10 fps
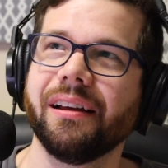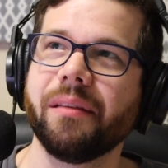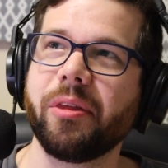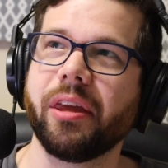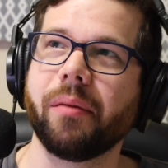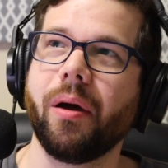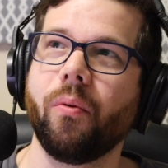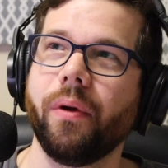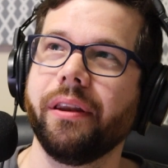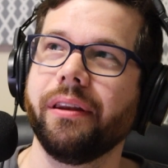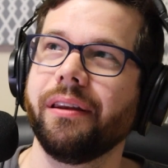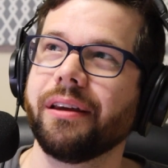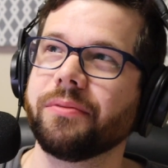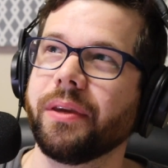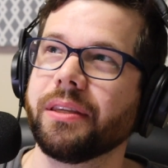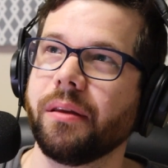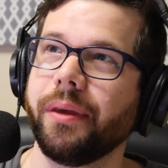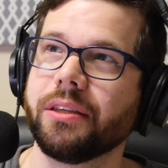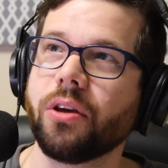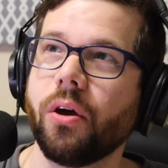me think about when next week is going to
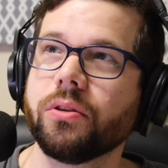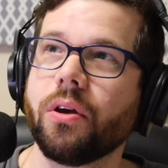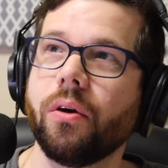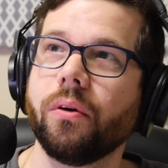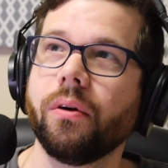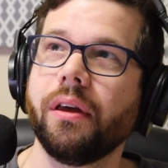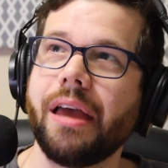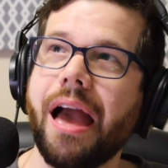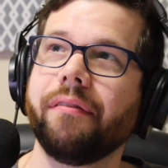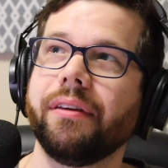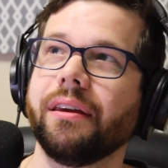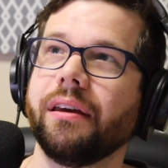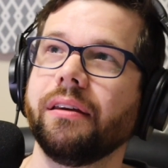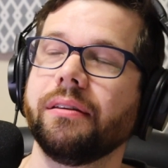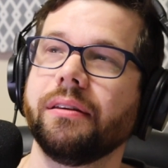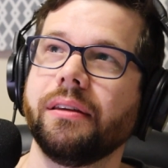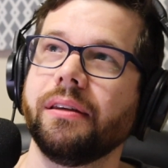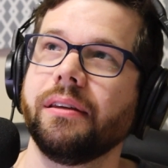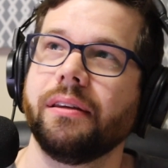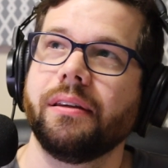be. So taking
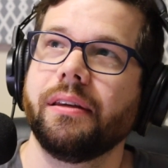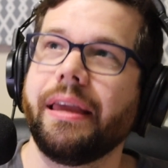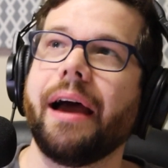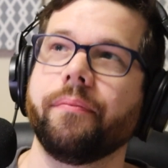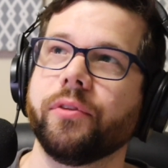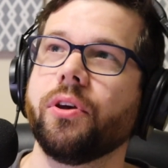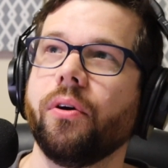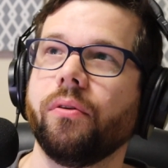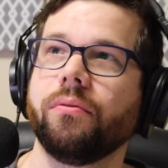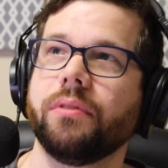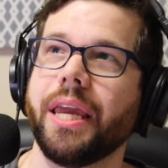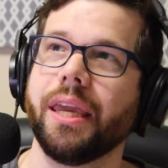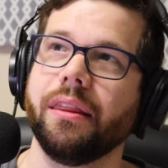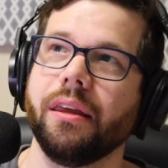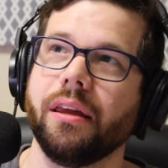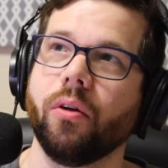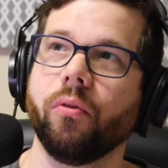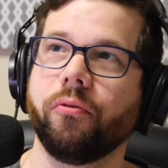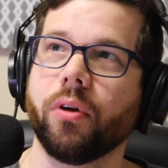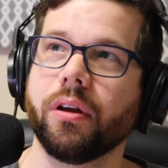an
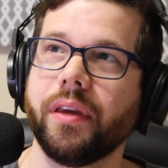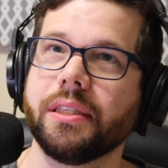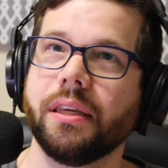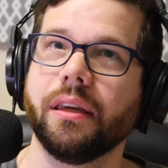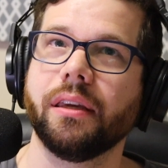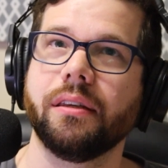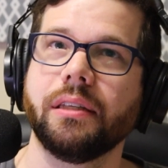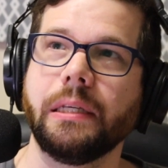old fork of Async,